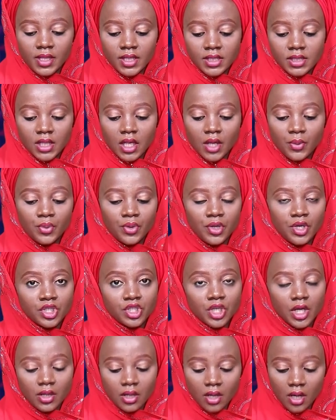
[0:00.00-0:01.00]
this
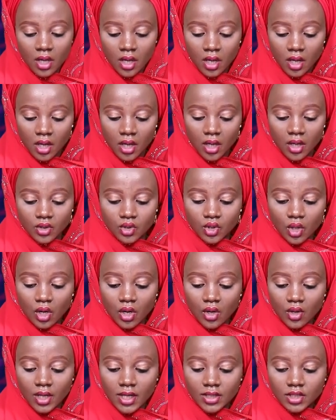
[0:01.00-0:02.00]
celebration to
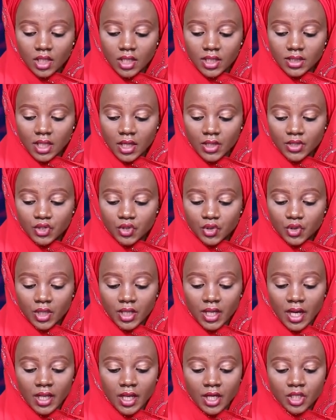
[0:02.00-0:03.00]
congratulate our
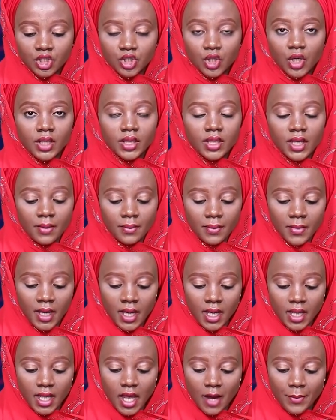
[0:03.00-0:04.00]
children and assure them,
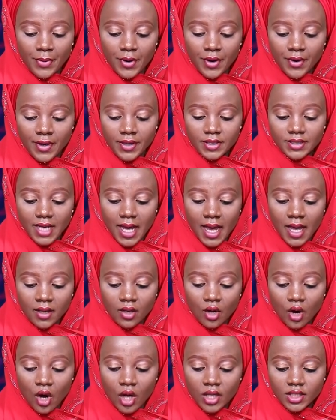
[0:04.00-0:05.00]
their parents
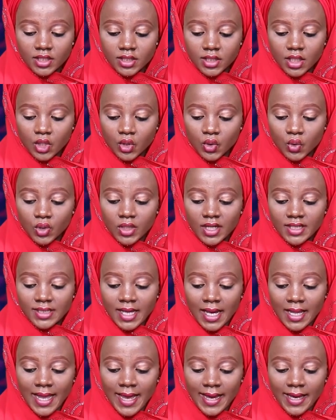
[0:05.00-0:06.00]
and all stakeholders
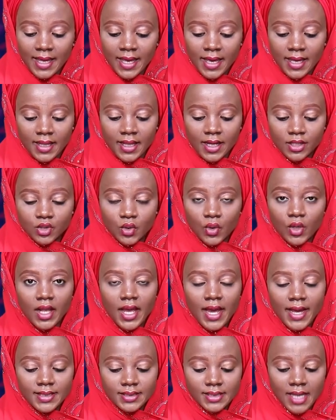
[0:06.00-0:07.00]
alike that all
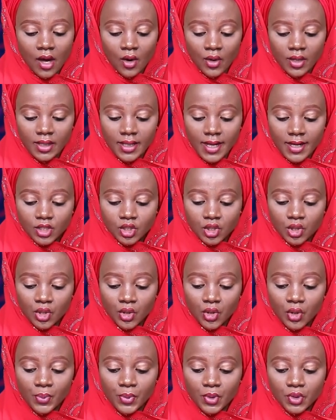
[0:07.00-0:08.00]
hands are on deck to
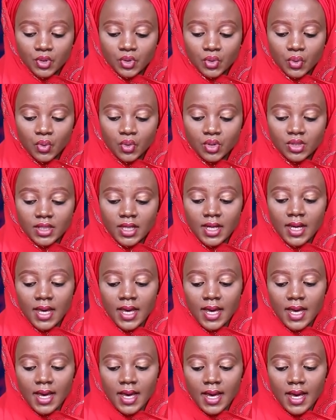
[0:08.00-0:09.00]
reopen schools
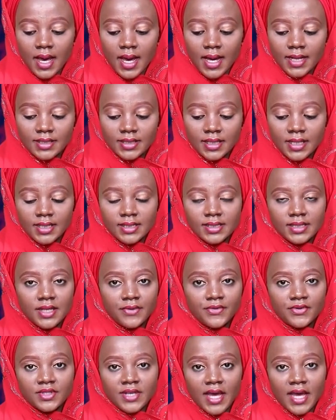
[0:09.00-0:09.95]
at a safe